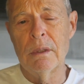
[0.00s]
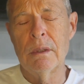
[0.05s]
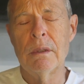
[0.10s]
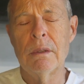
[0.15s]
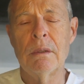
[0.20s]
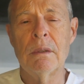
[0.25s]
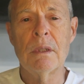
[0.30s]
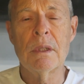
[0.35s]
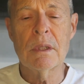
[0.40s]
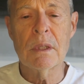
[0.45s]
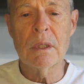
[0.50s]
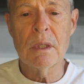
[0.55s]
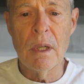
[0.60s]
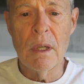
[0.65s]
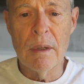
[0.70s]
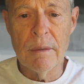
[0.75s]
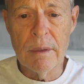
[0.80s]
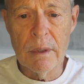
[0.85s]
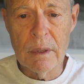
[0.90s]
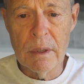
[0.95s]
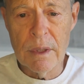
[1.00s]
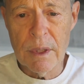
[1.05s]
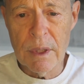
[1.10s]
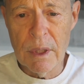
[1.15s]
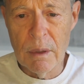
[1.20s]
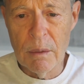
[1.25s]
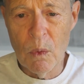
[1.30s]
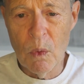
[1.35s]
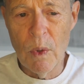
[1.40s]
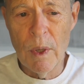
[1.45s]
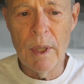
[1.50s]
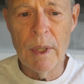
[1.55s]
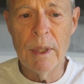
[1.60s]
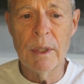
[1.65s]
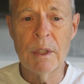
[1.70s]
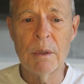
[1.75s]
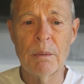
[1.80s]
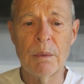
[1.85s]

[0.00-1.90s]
to discover some way to